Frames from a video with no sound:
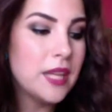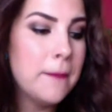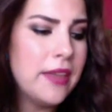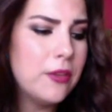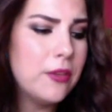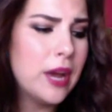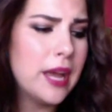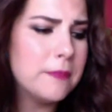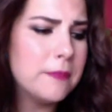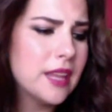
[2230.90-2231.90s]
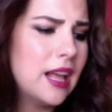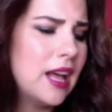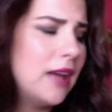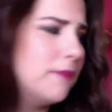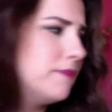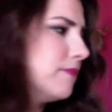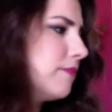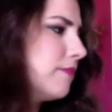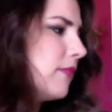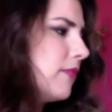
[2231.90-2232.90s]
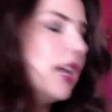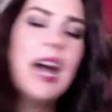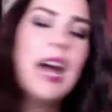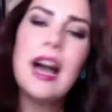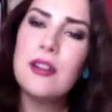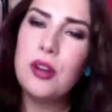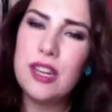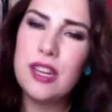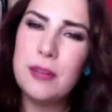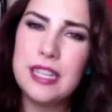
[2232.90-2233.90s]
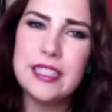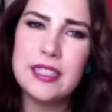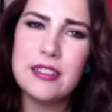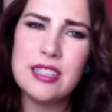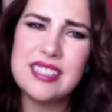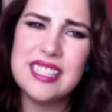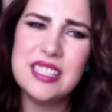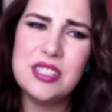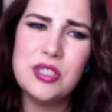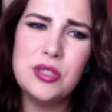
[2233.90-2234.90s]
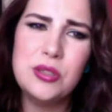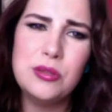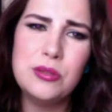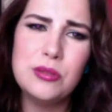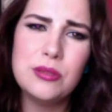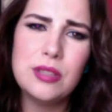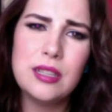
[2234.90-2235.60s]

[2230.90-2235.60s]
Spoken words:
By the way, I don't know if anybody here is into...